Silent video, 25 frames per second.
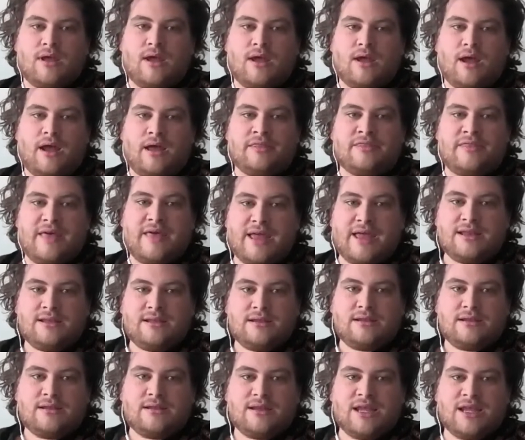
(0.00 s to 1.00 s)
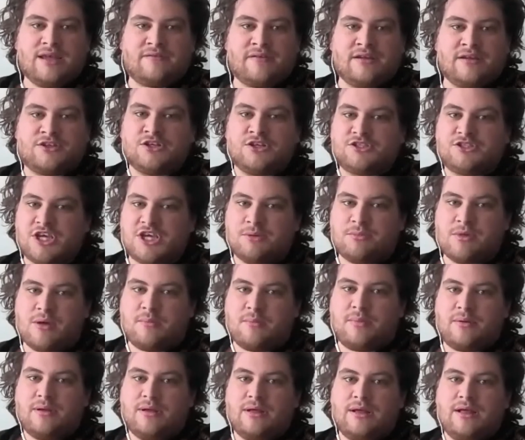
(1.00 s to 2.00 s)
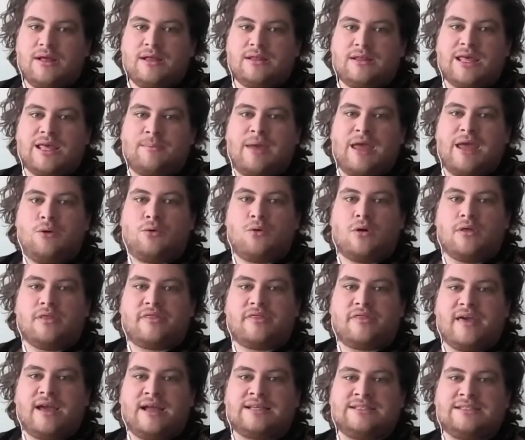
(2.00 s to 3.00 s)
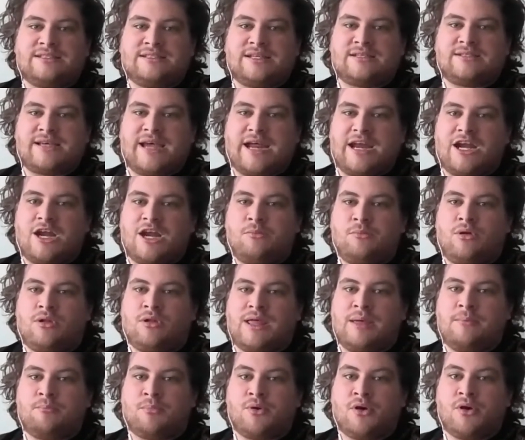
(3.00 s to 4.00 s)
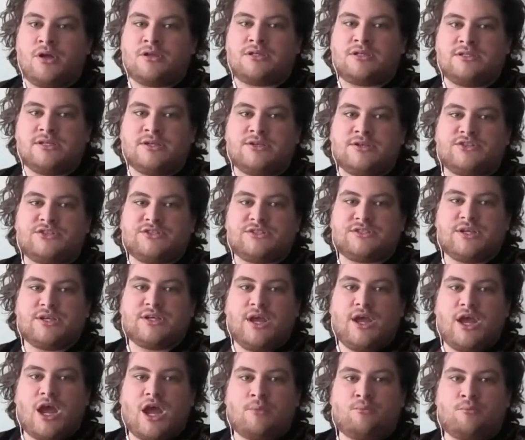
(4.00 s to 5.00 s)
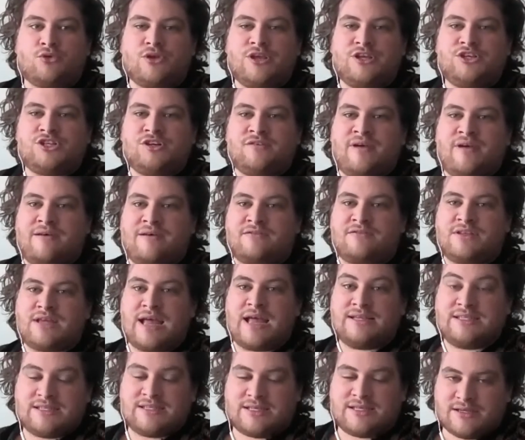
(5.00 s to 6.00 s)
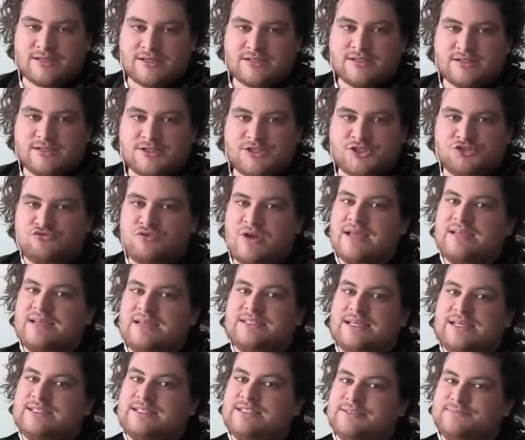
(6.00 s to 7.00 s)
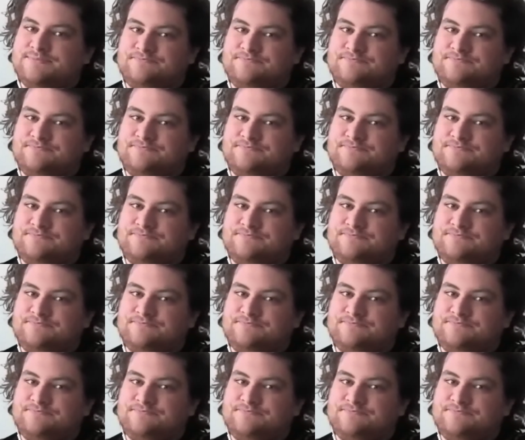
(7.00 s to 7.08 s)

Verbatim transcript: And then, if it does come up, they make one think it is a terrible impertinence, a breach of etiquette to raise it.